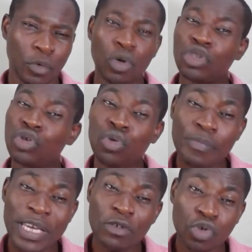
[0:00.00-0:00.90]
Because you
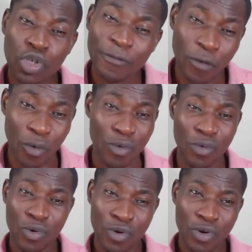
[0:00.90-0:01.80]
being
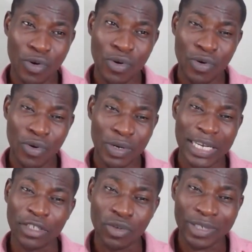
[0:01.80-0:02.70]
truthful
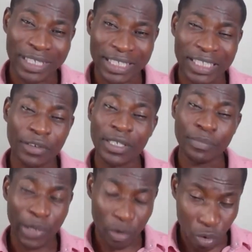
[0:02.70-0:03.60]
does not necessarily
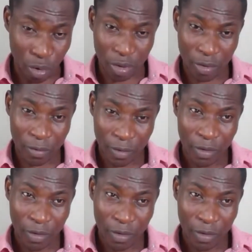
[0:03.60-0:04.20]
bring growth.